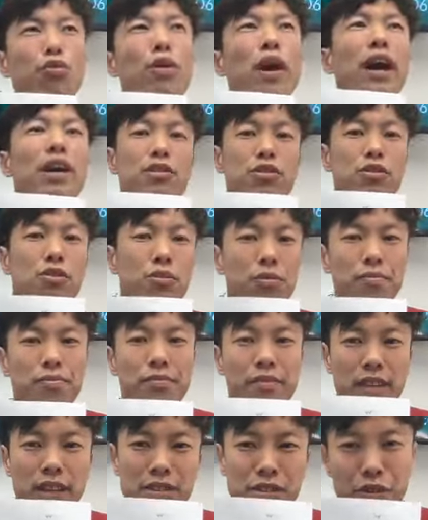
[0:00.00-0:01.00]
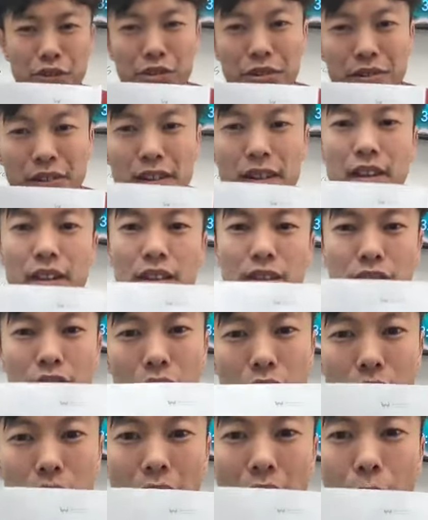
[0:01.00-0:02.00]
high school next to you,
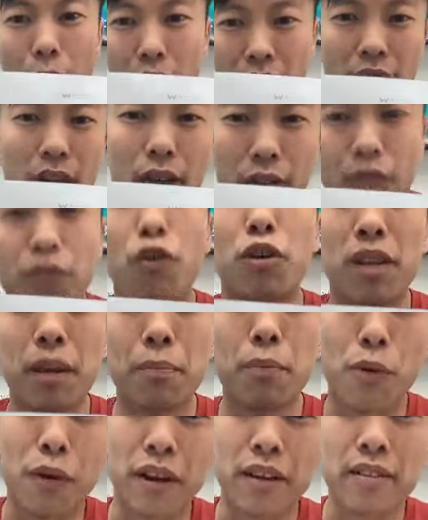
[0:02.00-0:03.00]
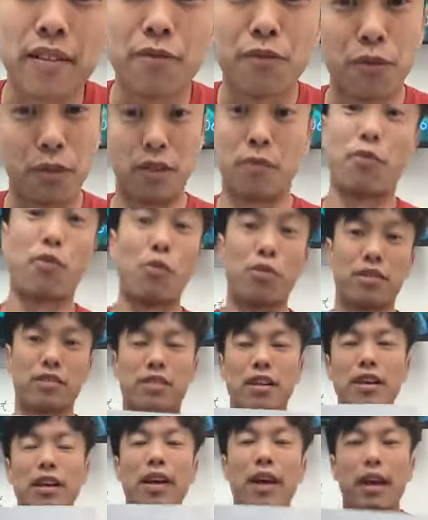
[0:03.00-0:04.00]
so I will count 14 points, of course.
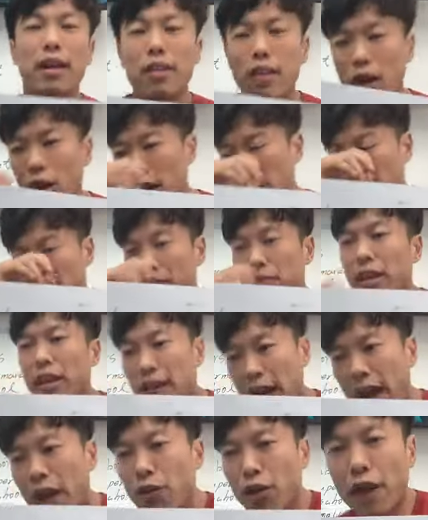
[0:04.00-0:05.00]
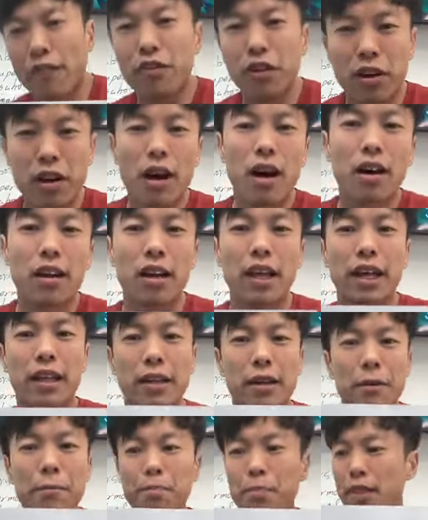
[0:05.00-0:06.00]
And you have to calculate
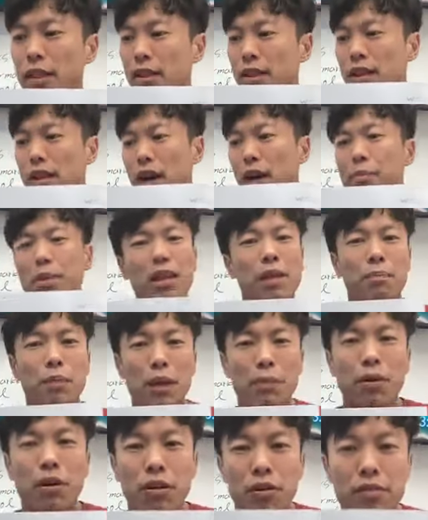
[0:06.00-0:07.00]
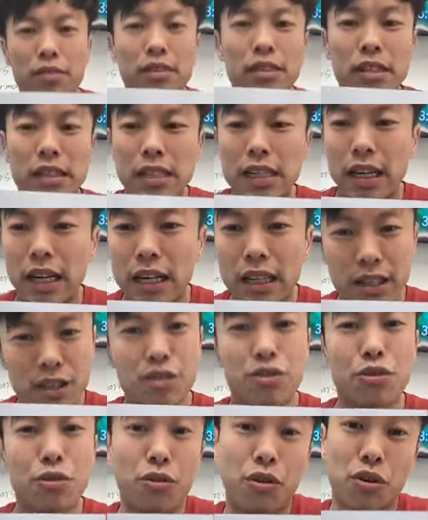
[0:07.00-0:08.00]
how many people in the
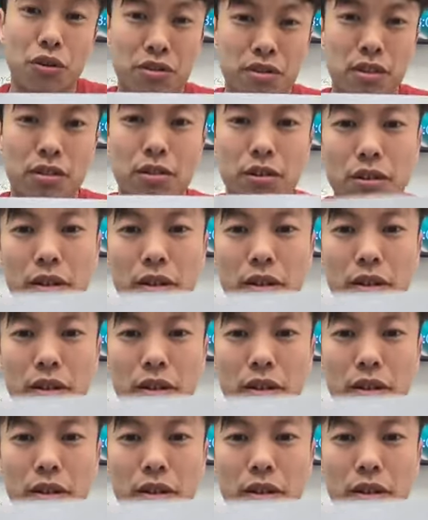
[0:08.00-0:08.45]
school also,